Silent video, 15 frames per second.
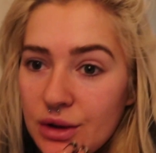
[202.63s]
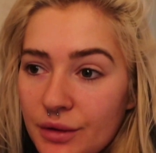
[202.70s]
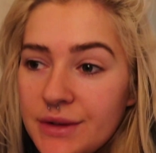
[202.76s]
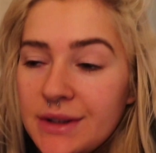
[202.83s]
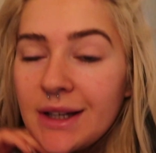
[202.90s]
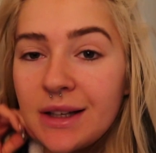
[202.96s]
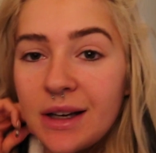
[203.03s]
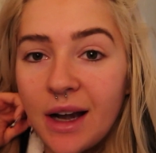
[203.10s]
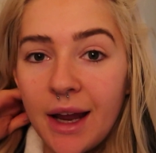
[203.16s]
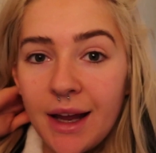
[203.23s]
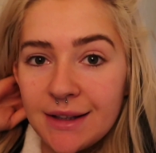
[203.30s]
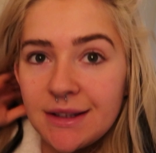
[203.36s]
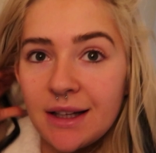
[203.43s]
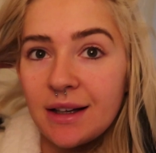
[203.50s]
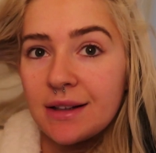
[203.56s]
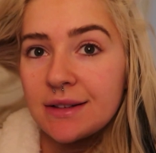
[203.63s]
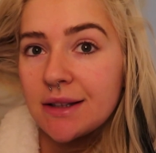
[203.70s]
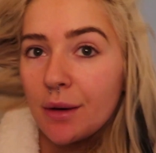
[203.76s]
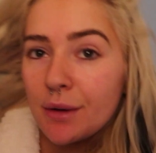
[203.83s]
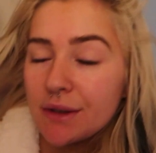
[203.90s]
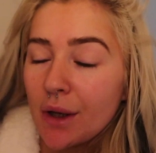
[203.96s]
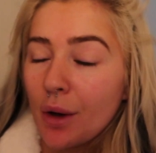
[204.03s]
Obviously, I didn't eat it because
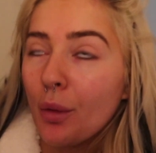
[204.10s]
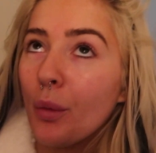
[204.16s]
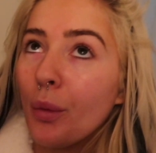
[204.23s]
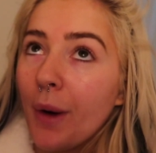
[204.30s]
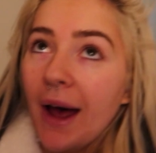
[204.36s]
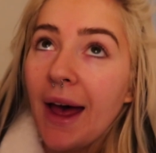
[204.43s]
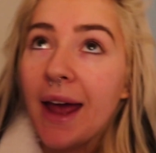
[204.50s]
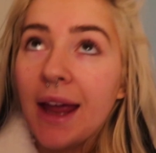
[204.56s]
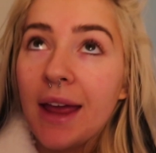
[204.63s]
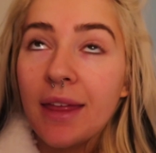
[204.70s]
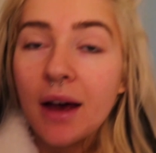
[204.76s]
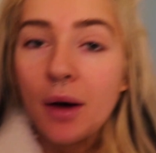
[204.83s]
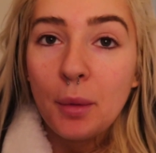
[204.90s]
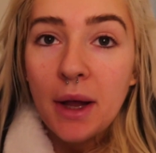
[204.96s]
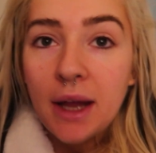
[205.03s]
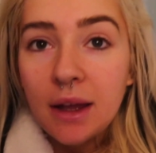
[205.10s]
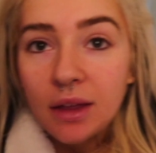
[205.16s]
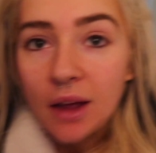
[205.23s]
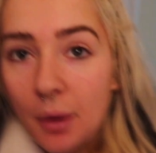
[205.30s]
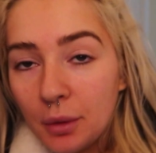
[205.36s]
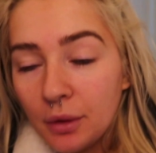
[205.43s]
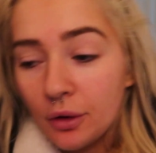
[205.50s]
I was away that week
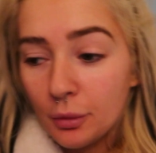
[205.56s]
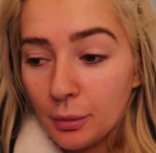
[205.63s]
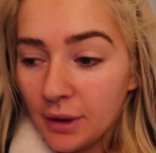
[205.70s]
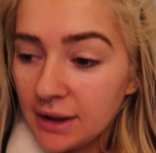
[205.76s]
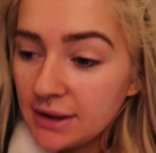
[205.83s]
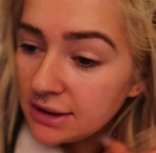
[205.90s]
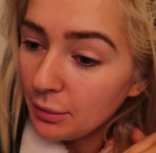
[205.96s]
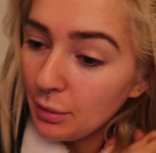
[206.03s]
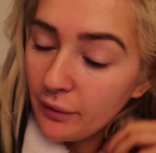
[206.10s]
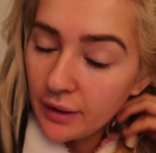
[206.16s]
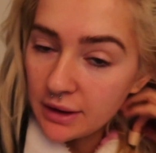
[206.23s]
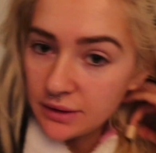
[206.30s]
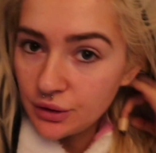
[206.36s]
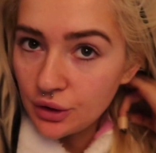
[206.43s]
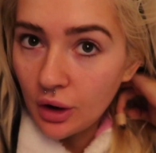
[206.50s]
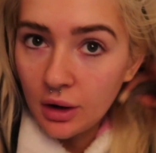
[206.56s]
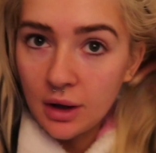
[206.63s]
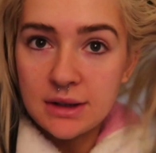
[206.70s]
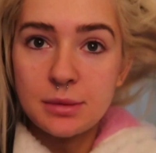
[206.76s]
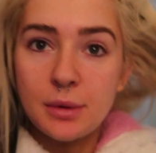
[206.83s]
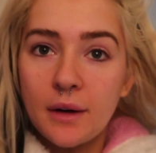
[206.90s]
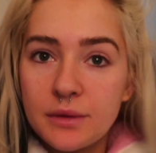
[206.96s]
that I would normally stop my favourite
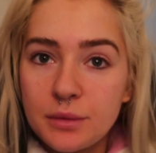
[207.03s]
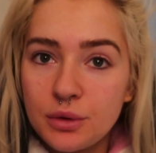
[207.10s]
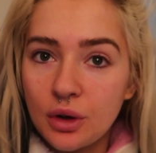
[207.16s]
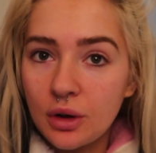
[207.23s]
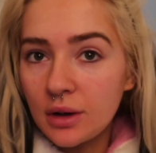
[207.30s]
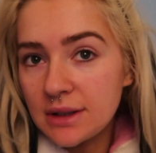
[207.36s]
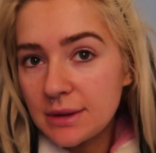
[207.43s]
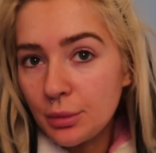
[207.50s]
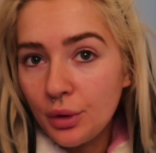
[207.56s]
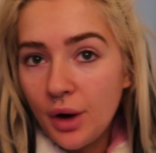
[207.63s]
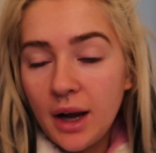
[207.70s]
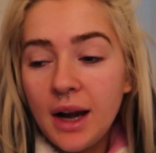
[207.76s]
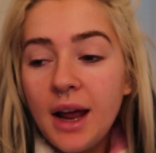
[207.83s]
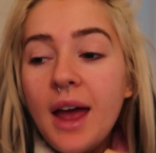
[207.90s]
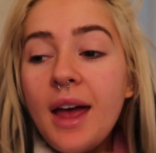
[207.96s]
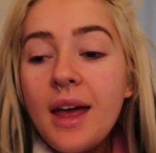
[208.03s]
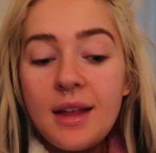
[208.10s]
chocolates. I'm going to have some chocolate this morning.